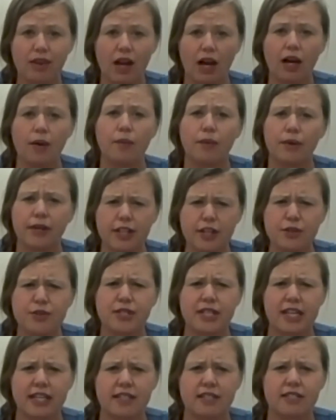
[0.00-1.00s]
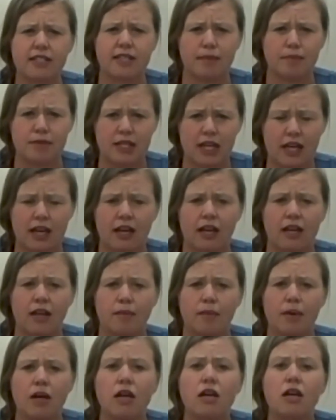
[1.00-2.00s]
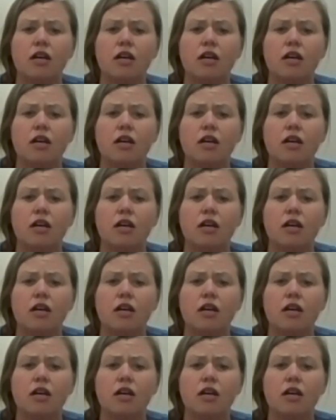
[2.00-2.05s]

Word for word: I wanted you to take just some time